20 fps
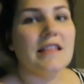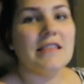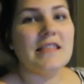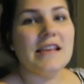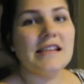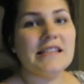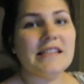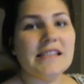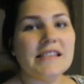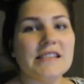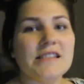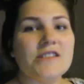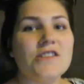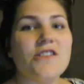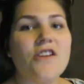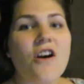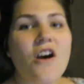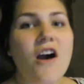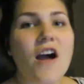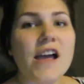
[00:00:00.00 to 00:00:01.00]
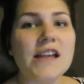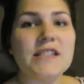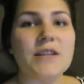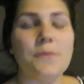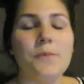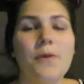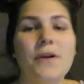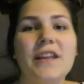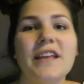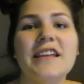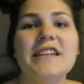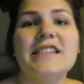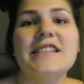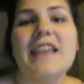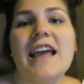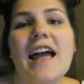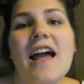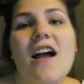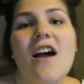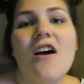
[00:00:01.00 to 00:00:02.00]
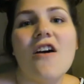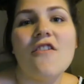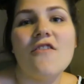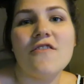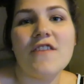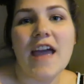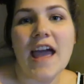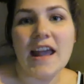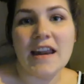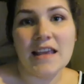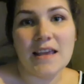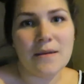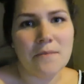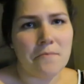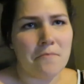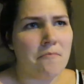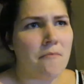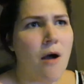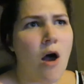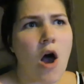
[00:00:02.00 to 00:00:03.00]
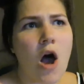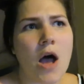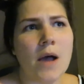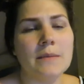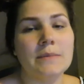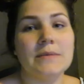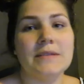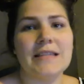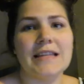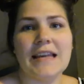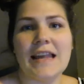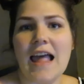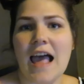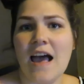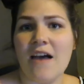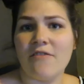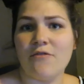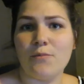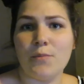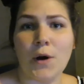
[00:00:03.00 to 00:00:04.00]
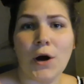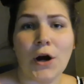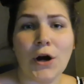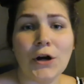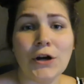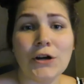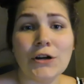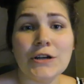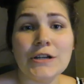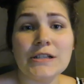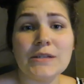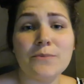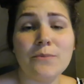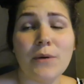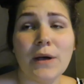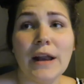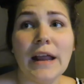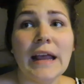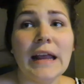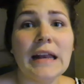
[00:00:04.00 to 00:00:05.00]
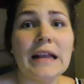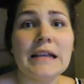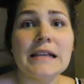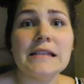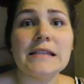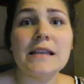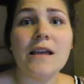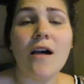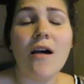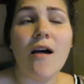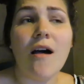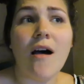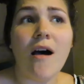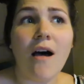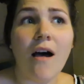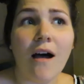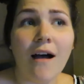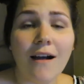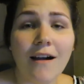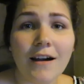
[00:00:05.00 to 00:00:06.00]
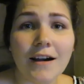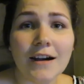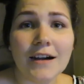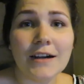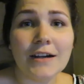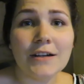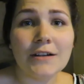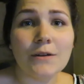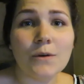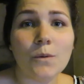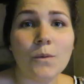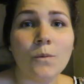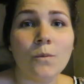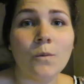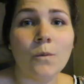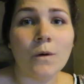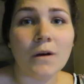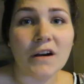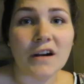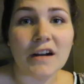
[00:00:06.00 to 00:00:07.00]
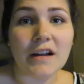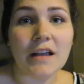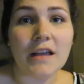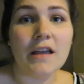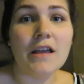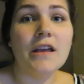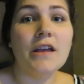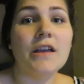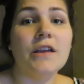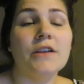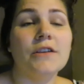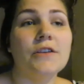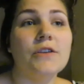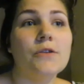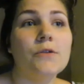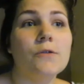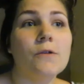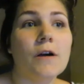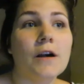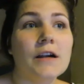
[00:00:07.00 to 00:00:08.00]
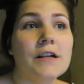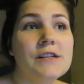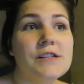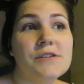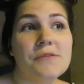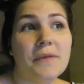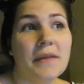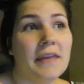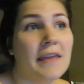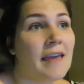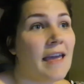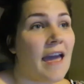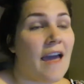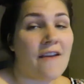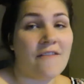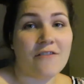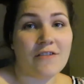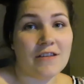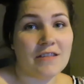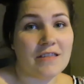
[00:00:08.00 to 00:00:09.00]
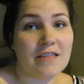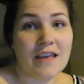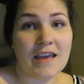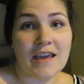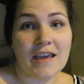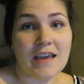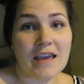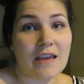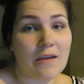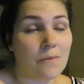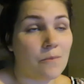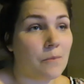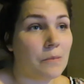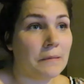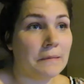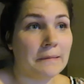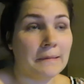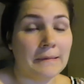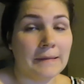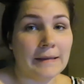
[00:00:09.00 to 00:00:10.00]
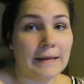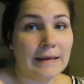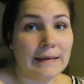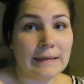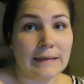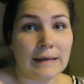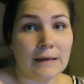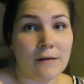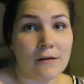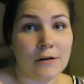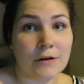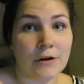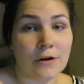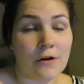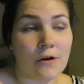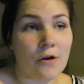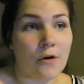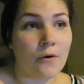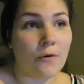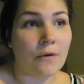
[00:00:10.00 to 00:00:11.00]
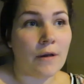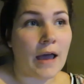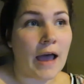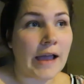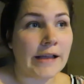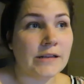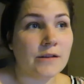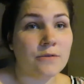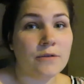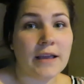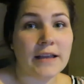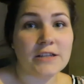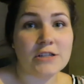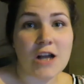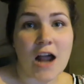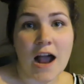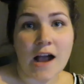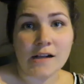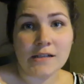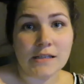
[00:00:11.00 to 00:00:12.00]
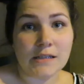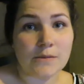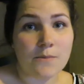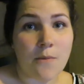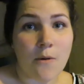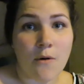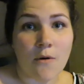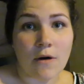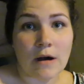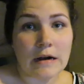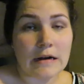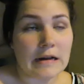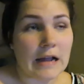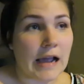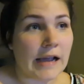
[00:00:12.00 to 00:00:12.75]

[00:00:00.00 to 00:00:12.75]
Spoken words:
This is not putting down any moms that have partners, but it is hard work. You are doing everything completely on your own. I don't get child support.